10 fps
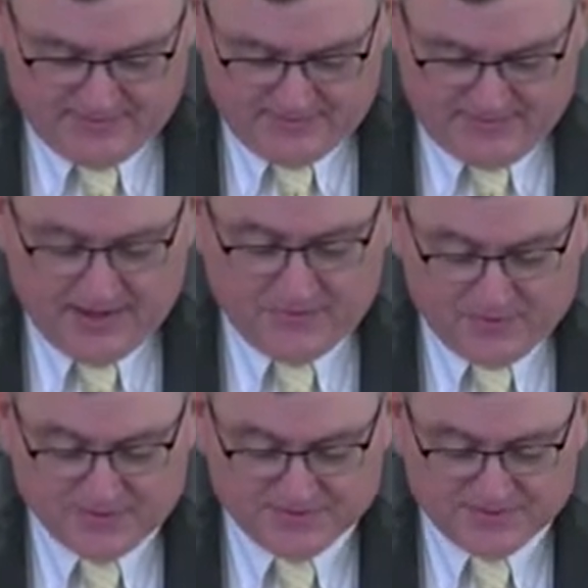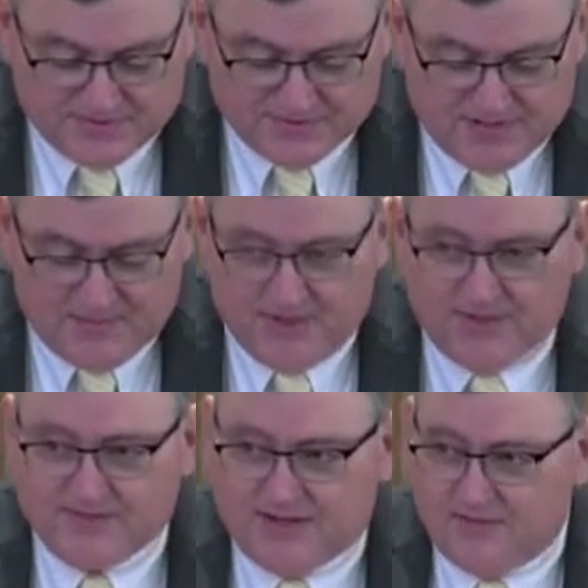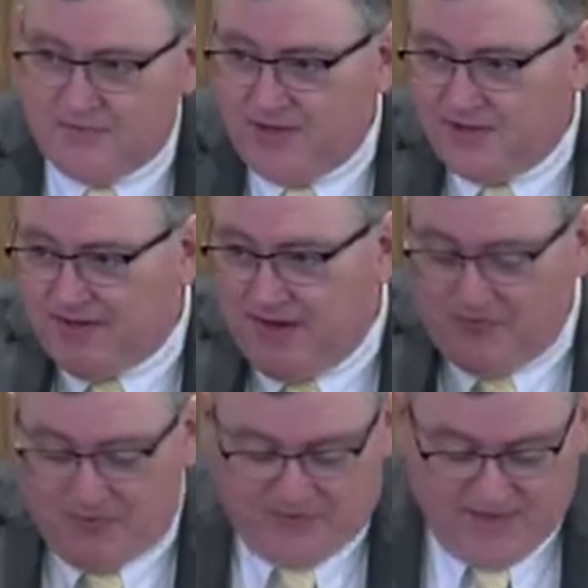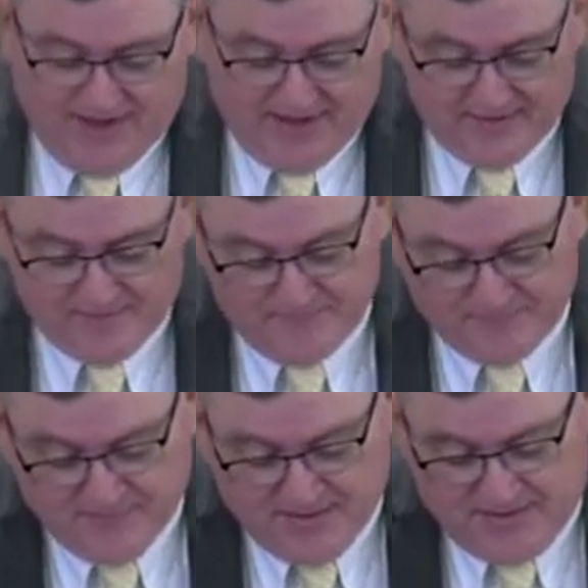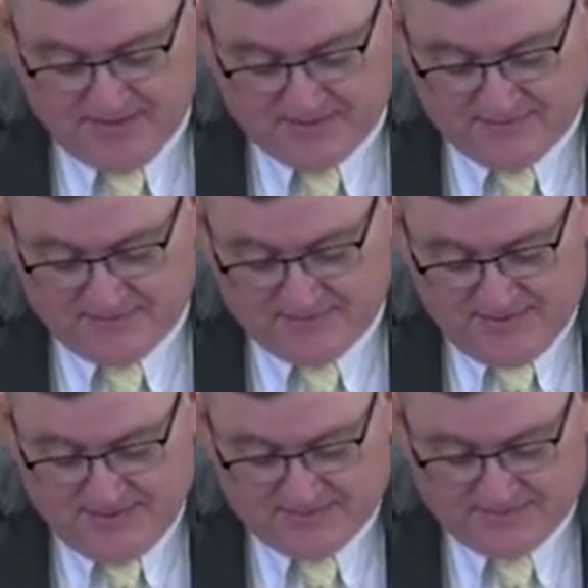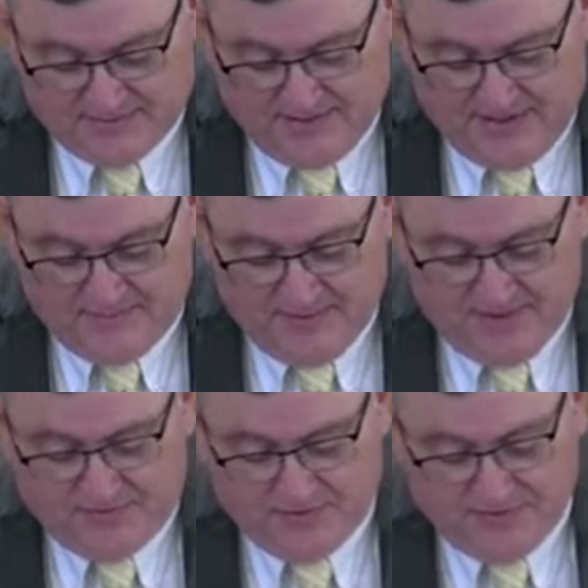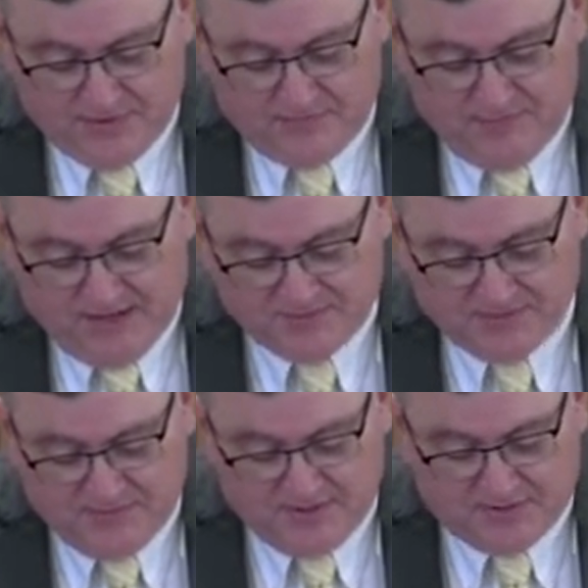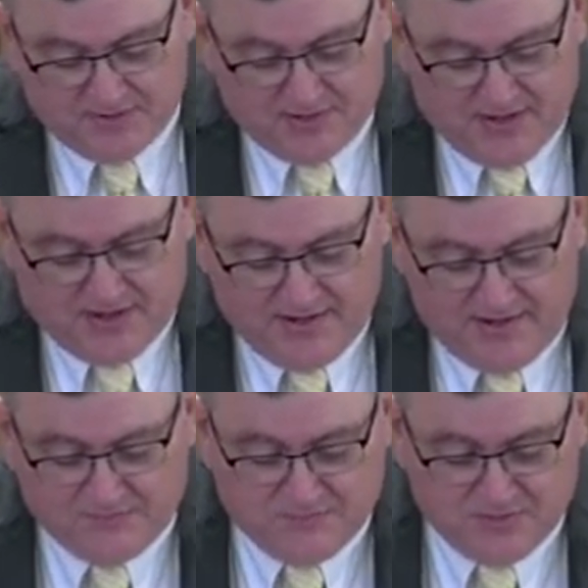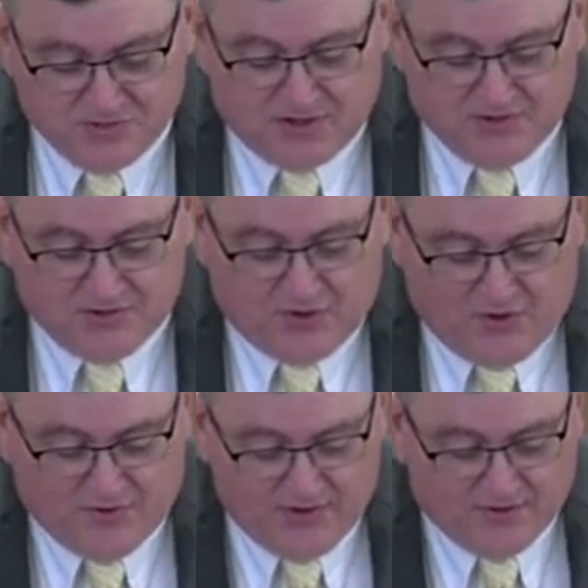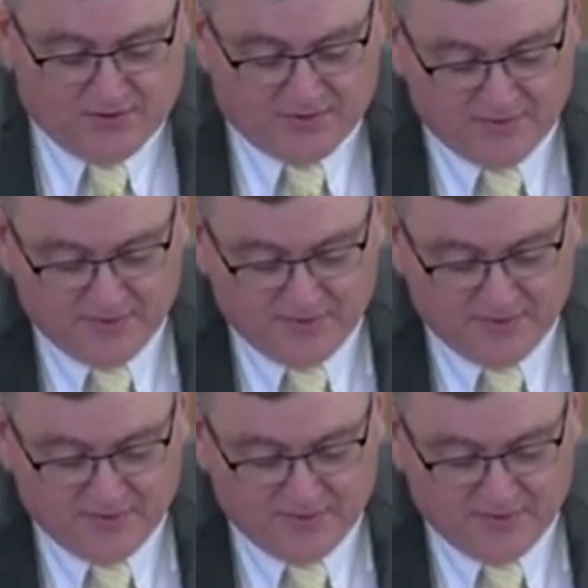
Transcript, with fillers: Yeah, it was Thursday, because we had dealt with that, and it had delayed me doing Pastor Mike Online. He tried to call here